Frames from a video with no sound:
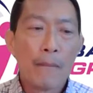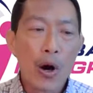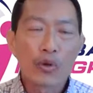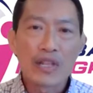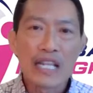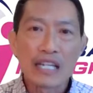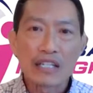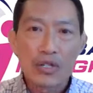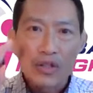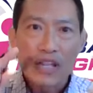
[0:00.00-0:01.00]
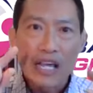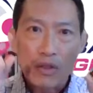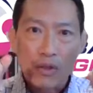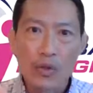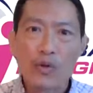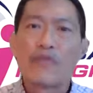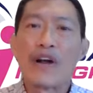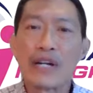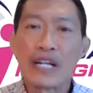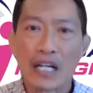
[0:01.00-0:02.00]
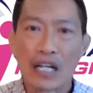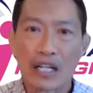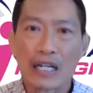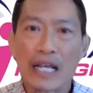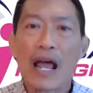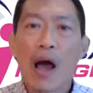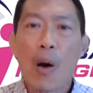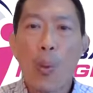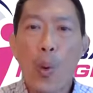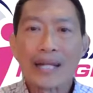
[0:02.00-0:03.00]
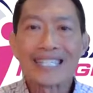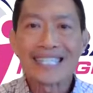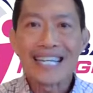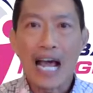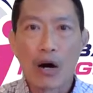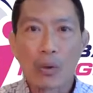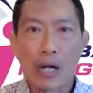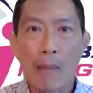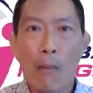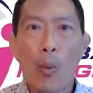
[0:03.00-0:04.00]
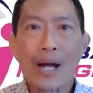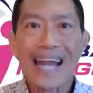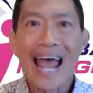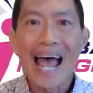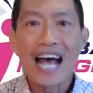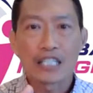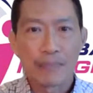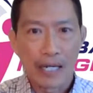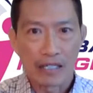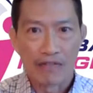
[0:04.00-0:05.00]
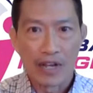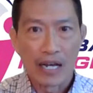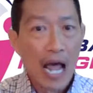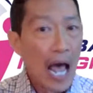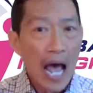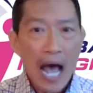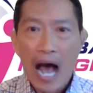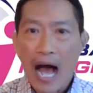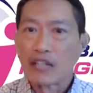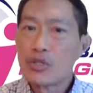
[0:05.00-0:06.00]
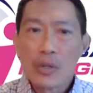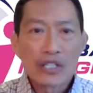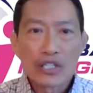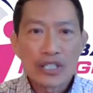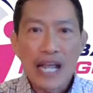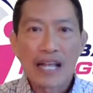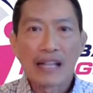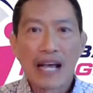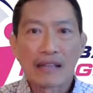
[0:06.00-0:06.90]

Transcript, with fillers: both need to think through very clearly what's the outcome, what aspect of it I do understand